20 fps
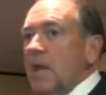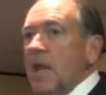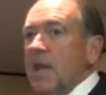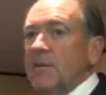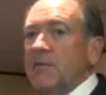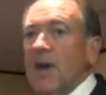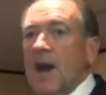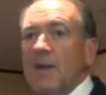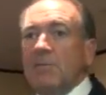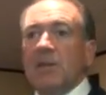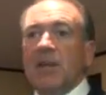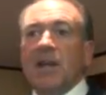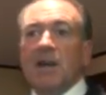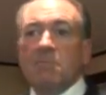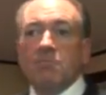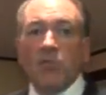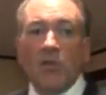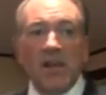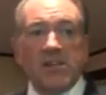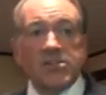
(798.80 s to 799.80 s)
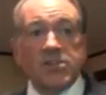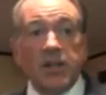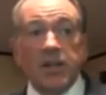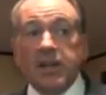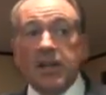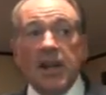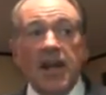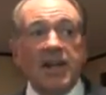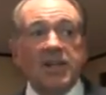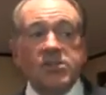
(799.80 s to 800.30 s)
If I become president of
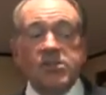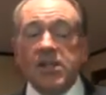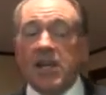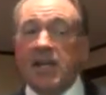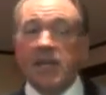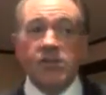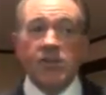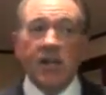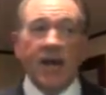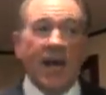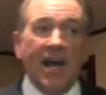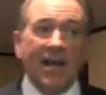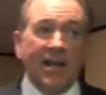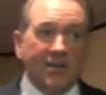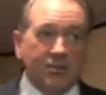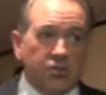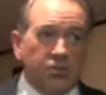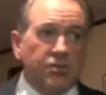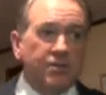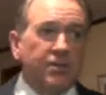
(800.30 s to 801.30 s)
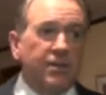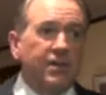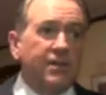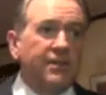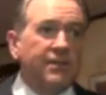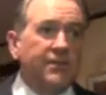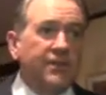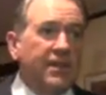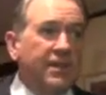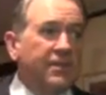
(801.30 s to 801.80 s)
the United States, I'll assure
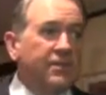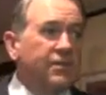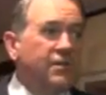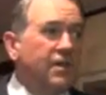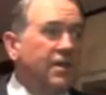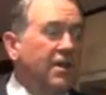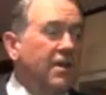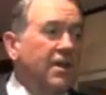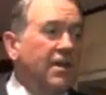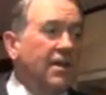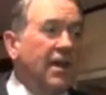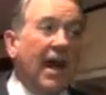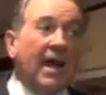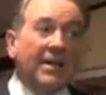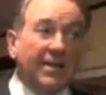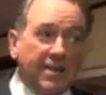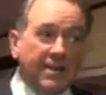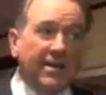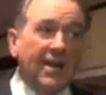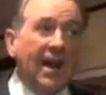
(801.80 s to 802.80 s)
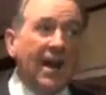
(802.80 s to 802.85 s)
you of this: I did